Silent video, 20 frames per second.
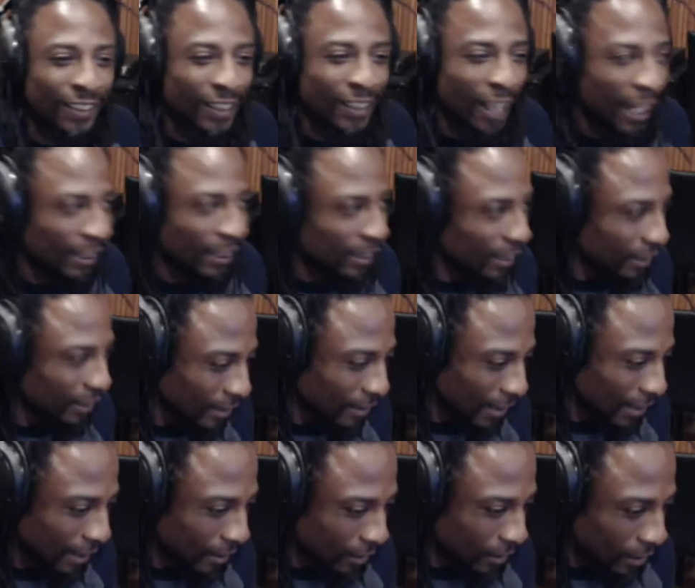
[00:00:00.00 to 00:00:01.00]
I think
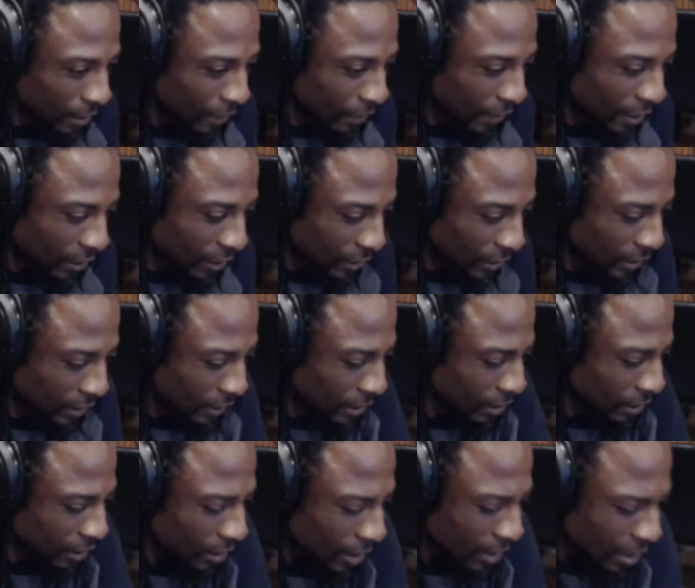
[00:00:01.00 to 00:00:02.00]
that there's
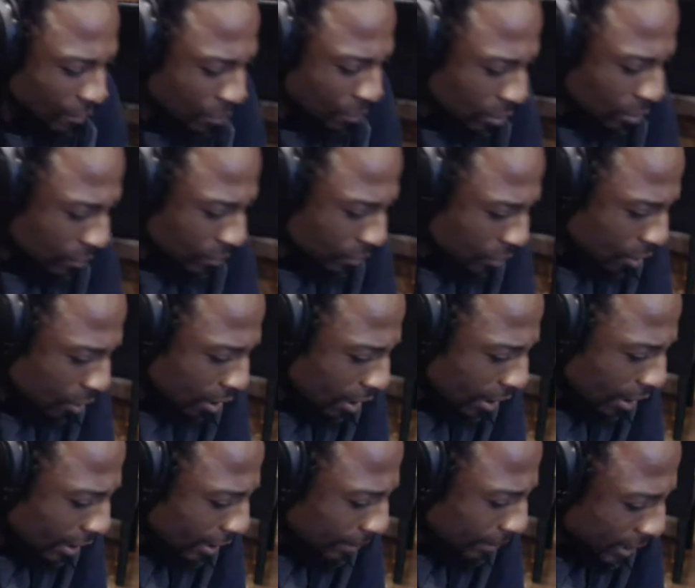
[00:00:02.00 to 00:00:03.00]
still a level of
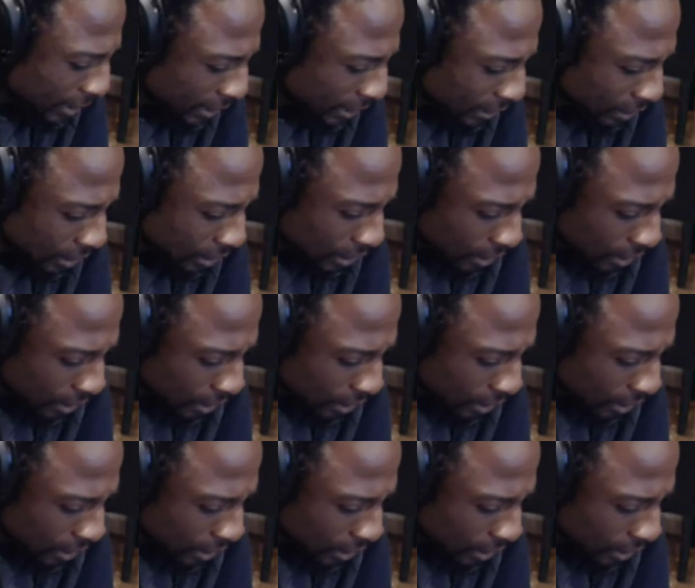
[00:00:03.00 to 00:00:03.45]
crime